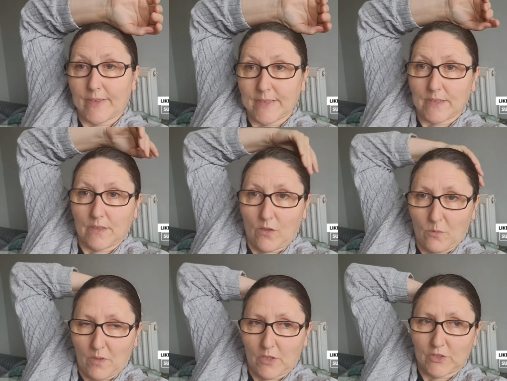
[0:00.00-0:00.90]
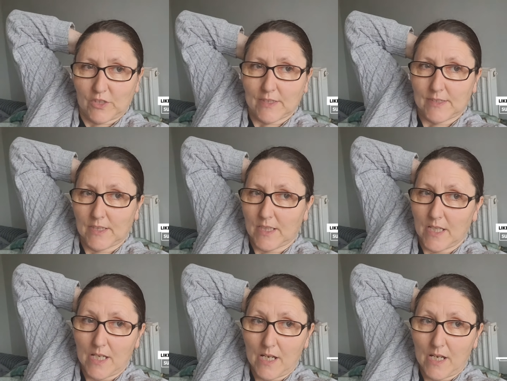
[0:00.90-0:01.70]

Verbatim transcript: didn't upload yesterday.